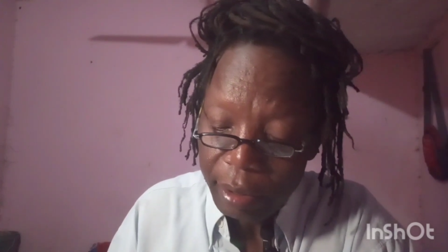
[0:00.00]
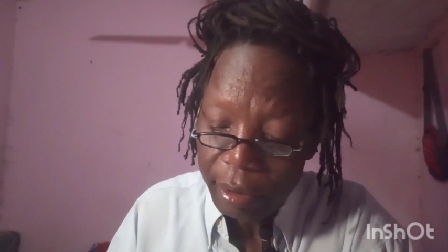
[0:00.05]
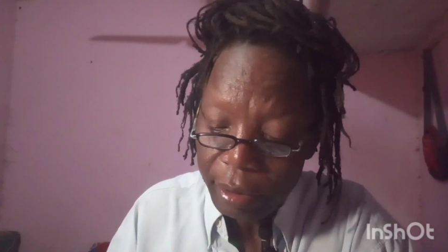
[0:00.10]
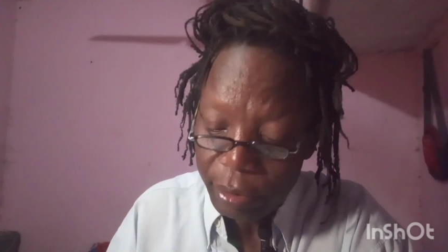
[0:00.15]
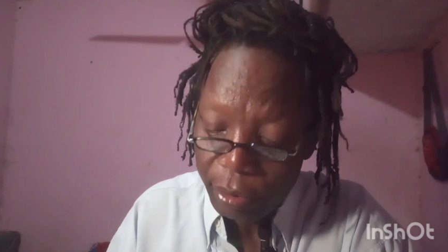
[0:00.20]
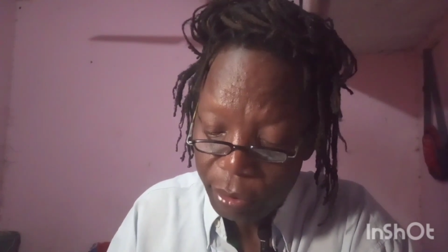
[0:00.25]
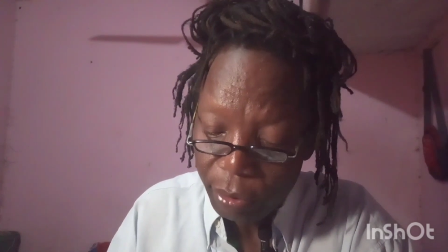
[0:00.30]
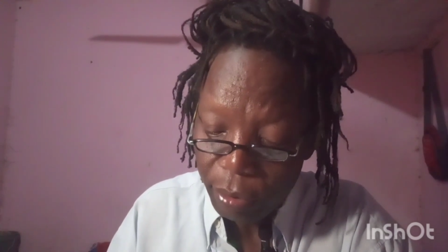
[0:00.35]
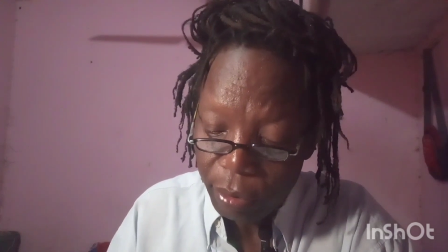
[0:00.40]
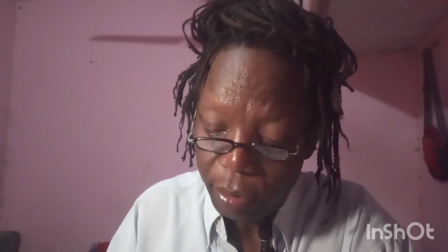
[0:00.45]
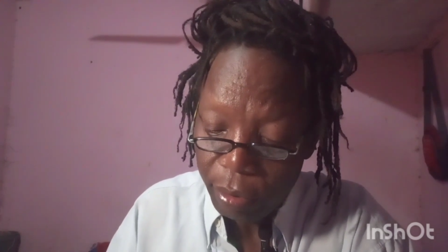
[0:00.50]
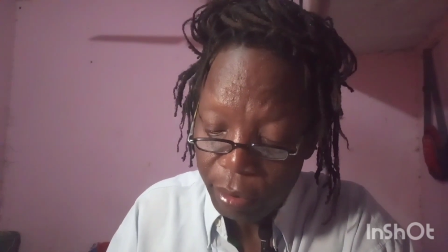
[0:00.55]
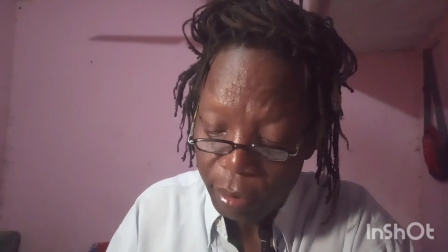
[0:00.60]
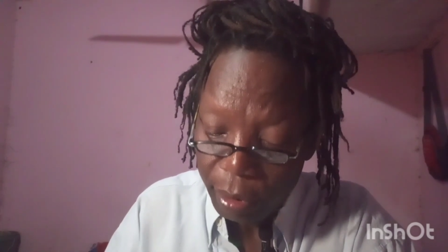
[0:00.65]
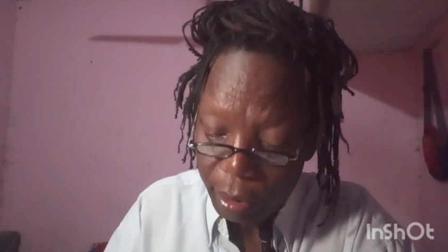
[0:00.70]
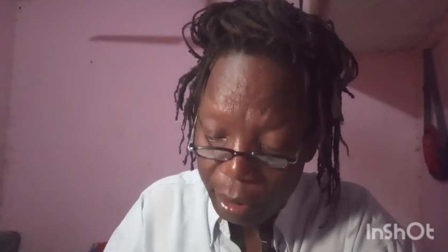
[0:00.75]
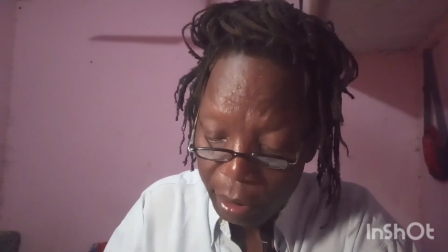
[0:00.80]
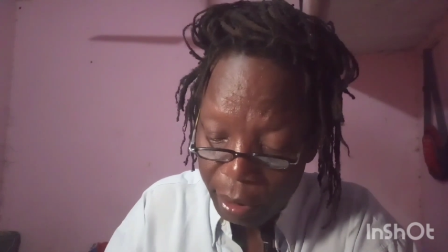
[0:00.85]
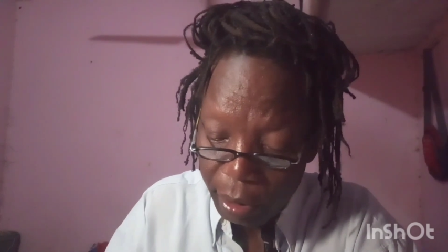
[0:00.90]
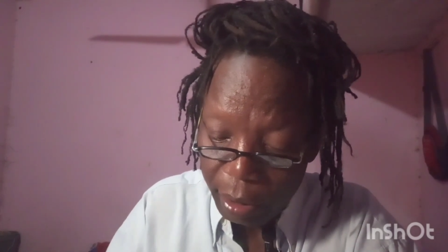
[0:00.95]
So
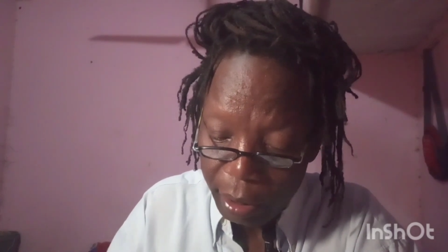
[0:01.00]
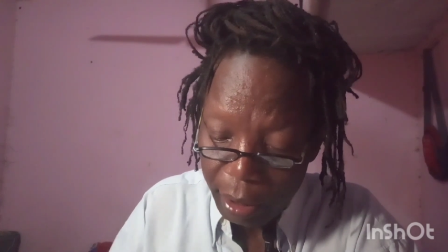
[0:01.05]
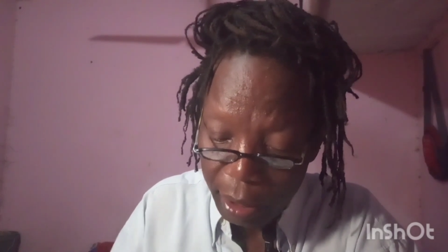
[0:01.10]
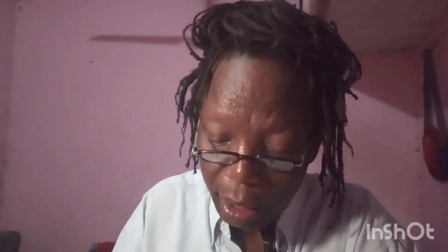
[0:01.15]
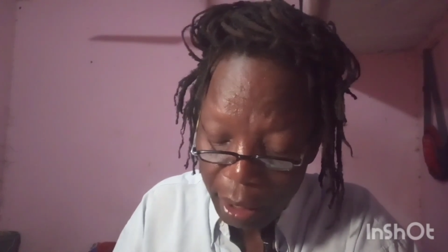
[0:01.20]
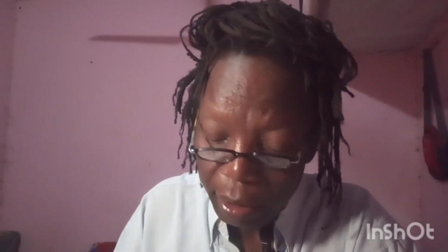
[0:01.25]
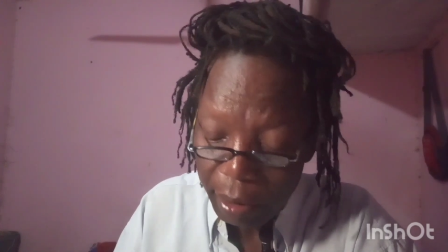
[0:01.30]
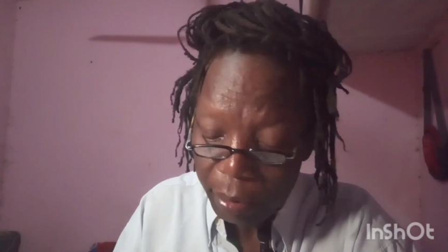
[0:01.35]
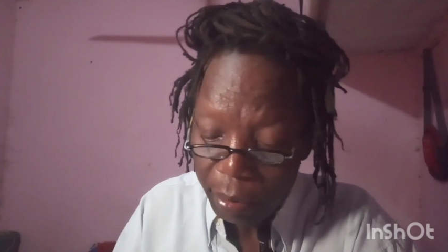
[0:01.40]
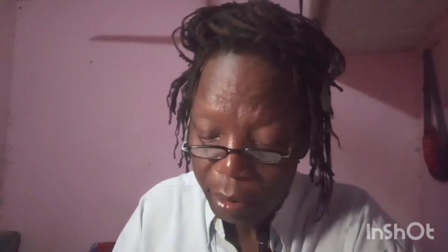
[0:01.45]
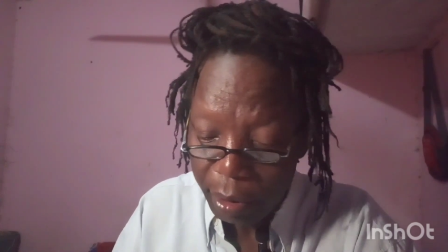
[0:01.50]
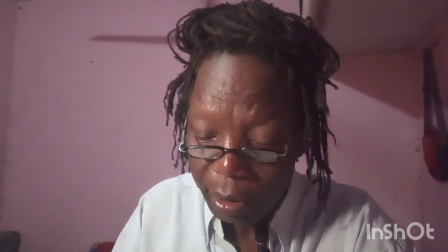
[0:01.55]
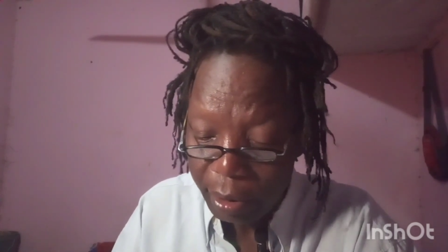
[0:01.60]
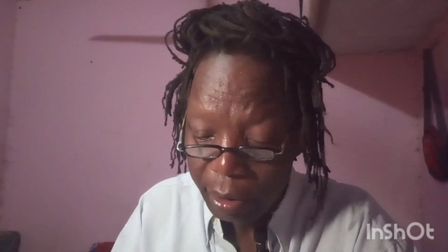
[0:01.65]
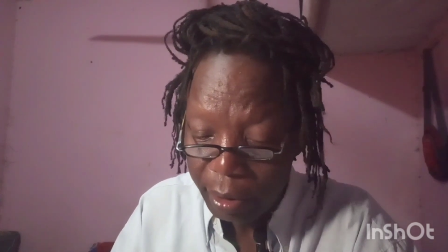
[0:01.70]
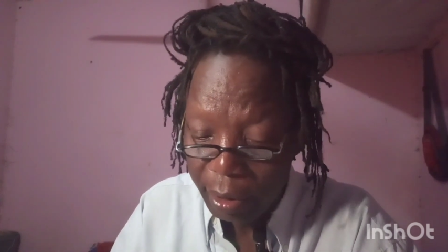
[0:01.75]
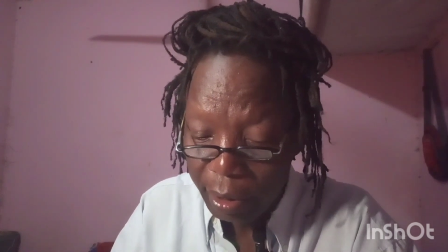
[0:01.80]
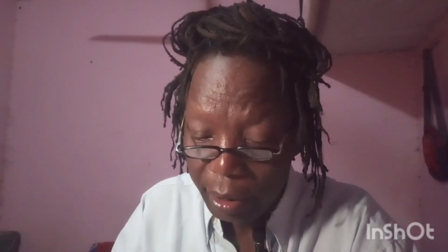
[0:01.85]
in other words,